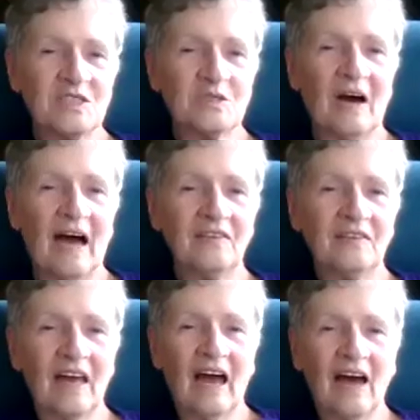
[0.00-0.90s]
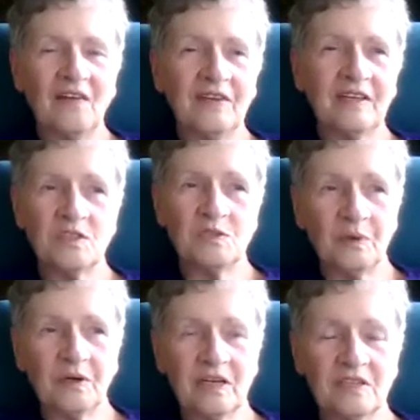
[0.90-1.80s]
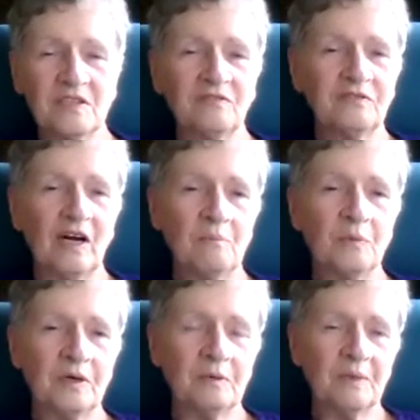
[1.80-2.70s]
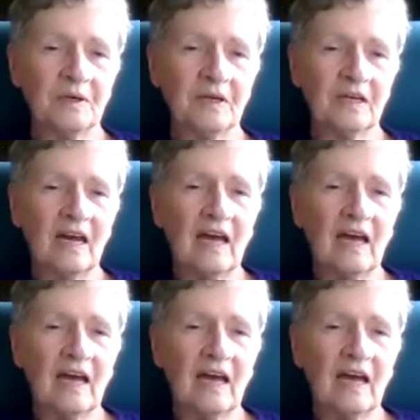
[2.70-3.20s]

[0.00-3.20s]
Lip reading: why I think this book is a very important book.